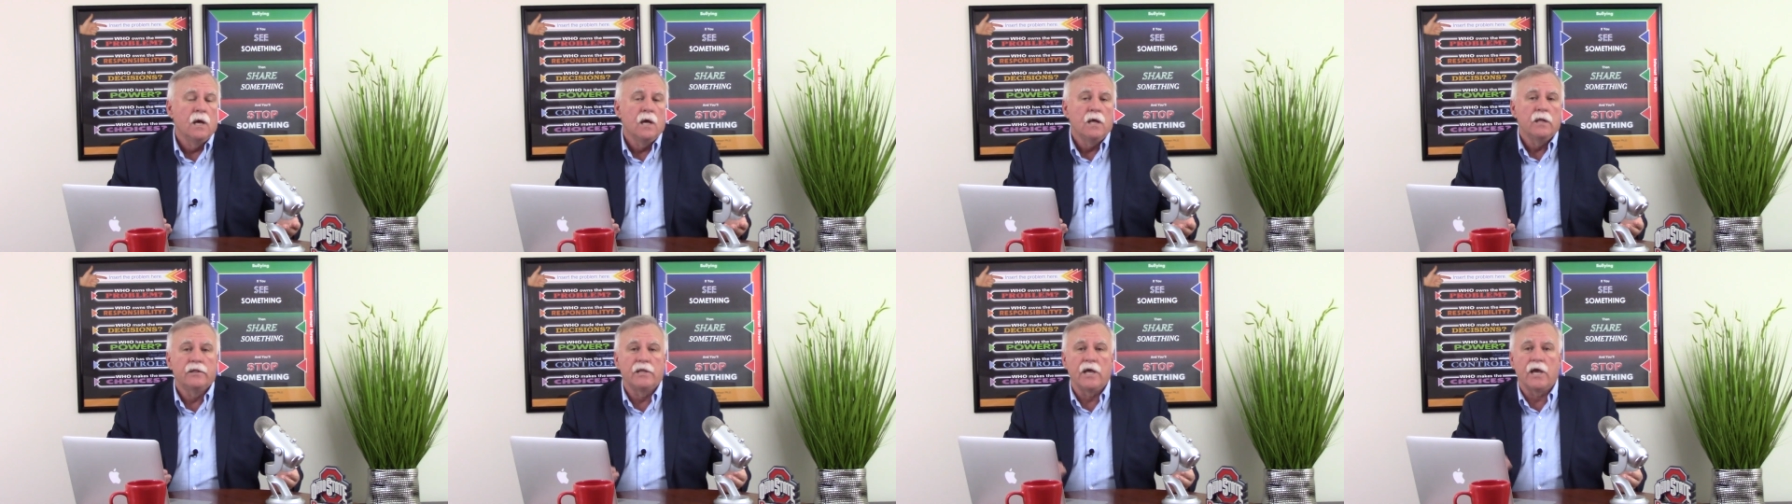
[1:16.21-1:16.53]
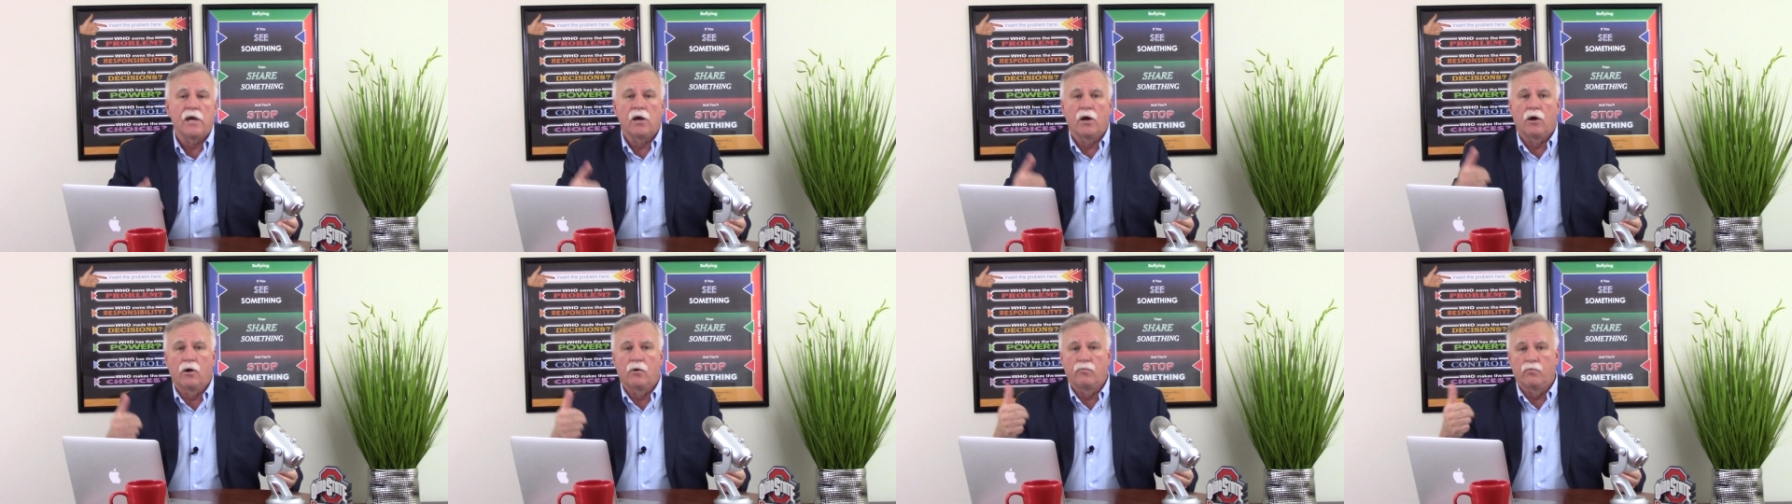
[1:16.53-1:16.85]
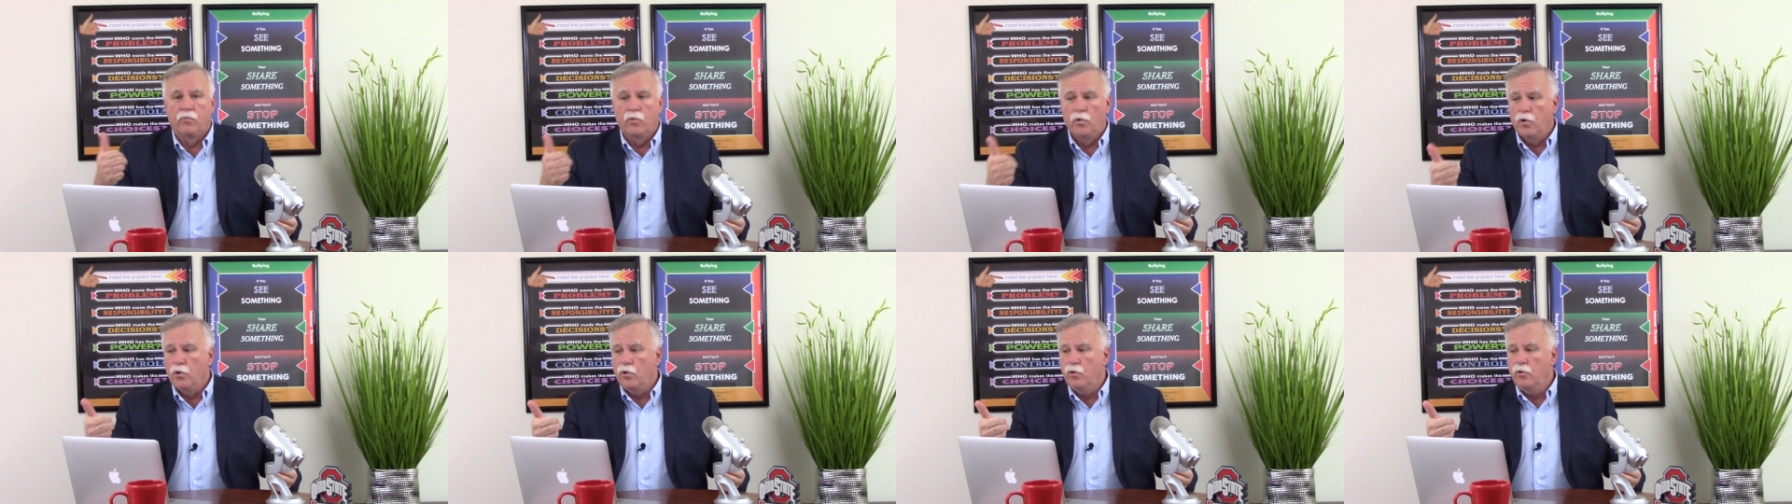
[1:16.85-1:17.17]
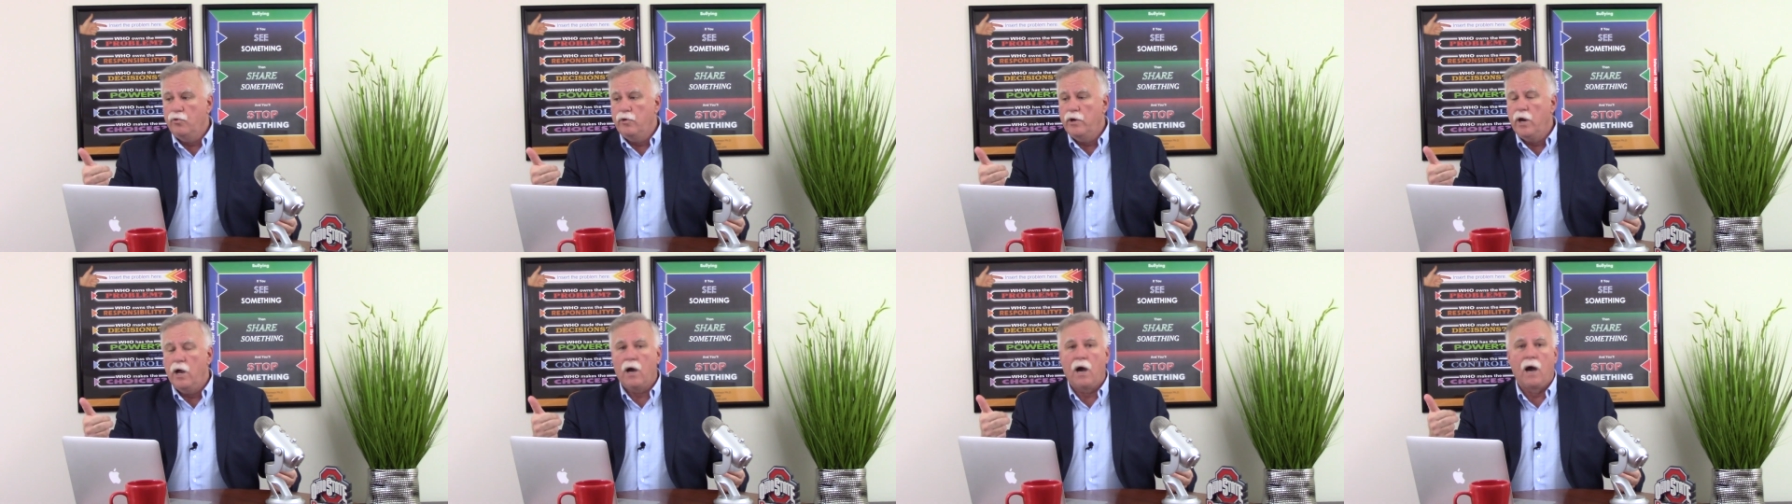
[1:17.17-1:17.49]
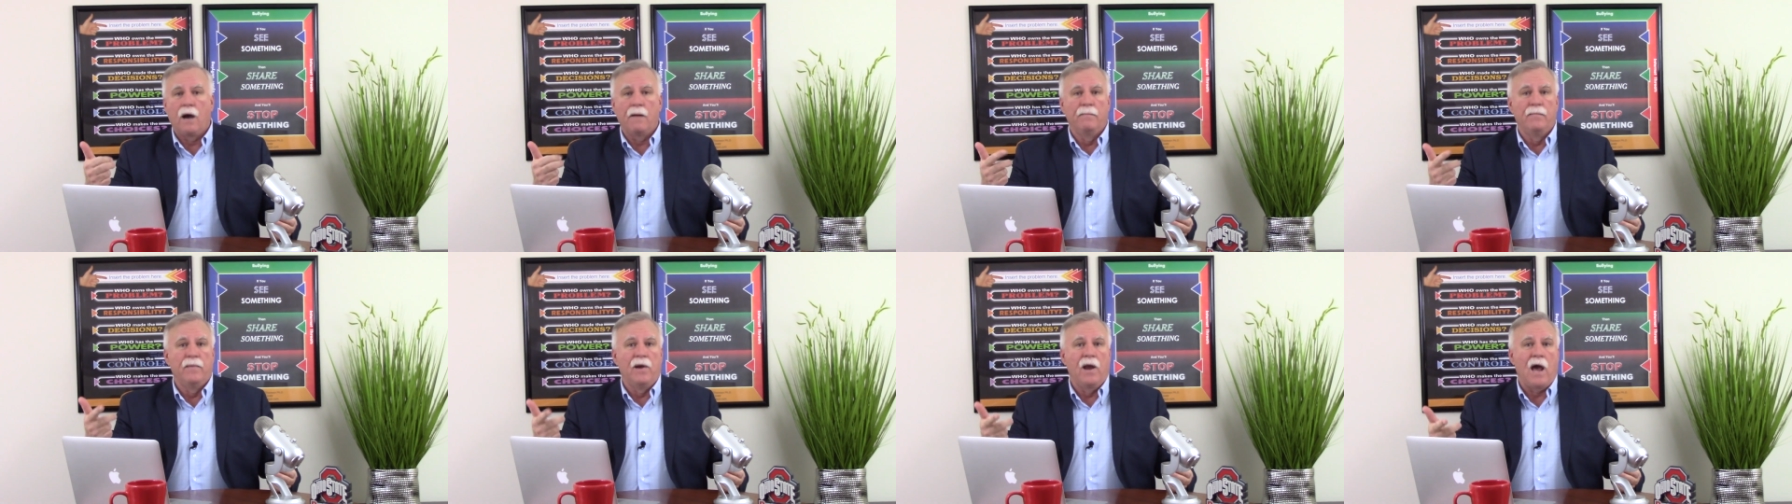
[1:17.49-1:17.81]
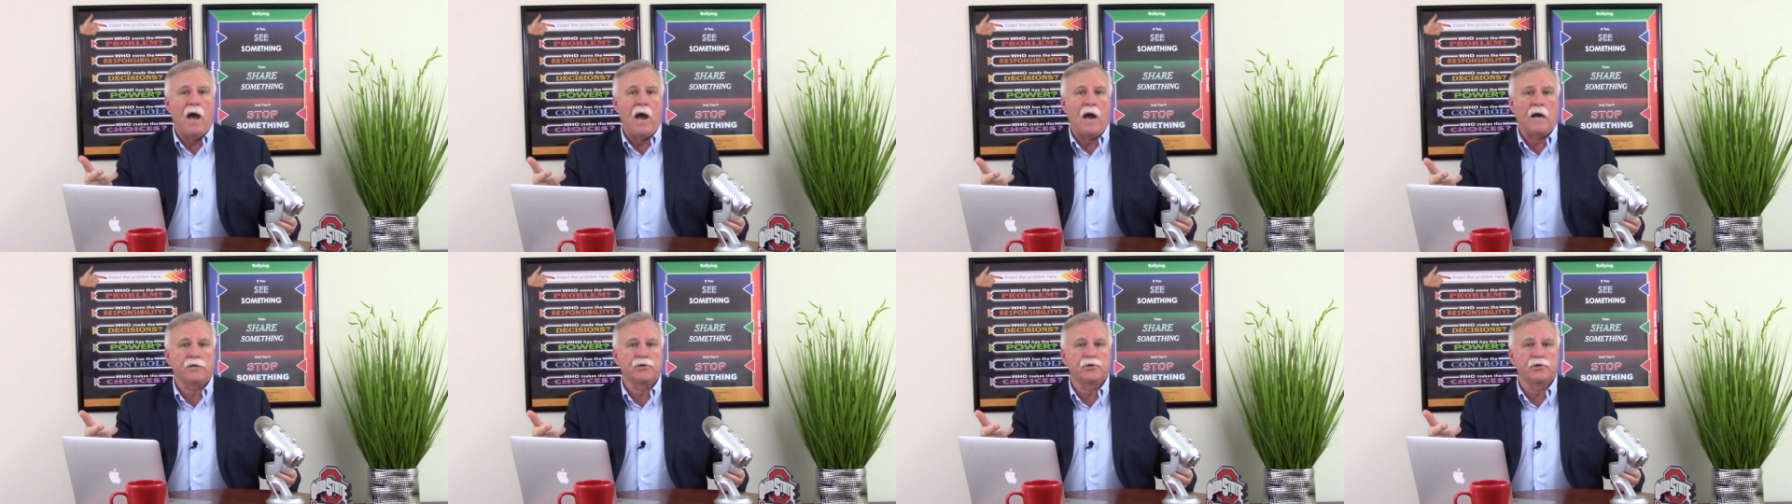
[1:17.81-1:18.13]
They are rude,
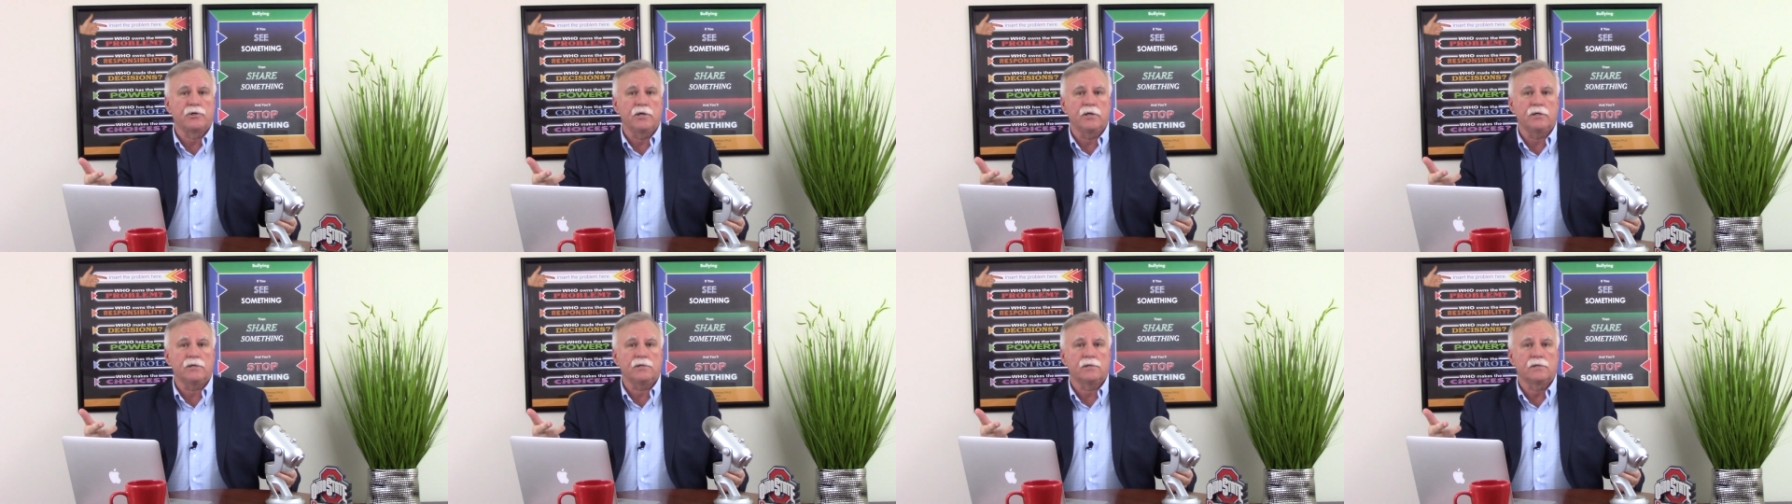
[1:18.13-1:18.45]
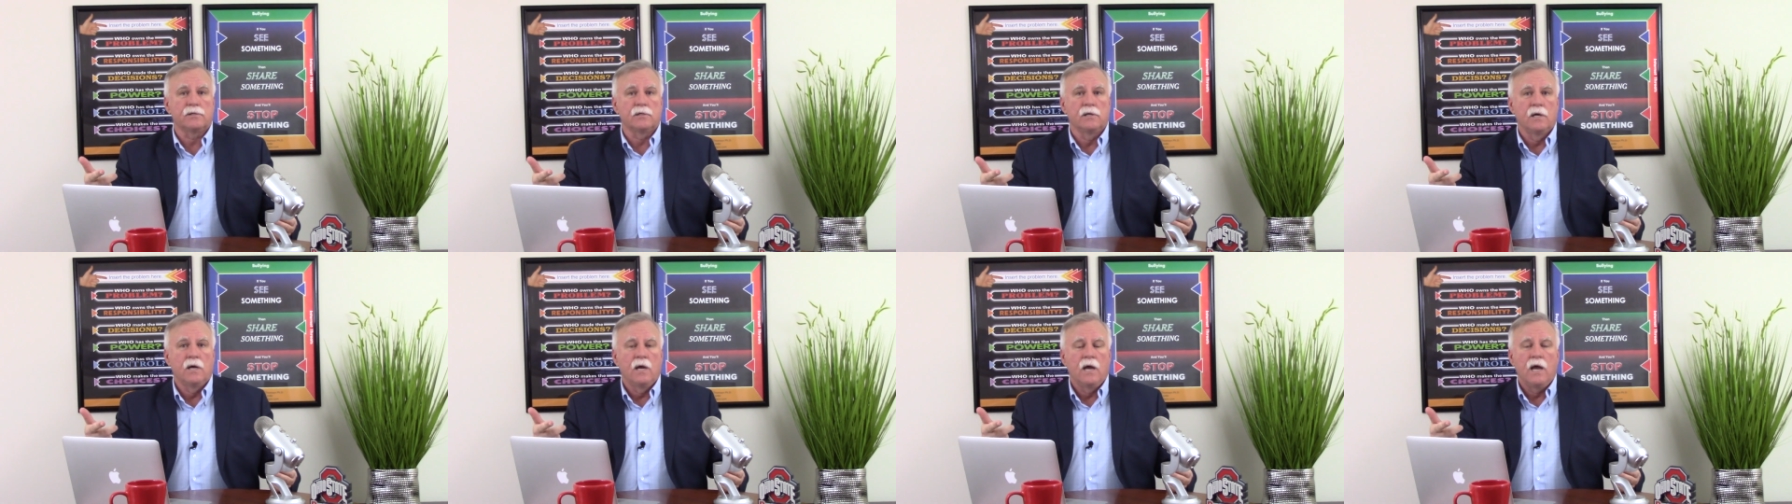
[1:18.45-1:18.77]
obnoxious,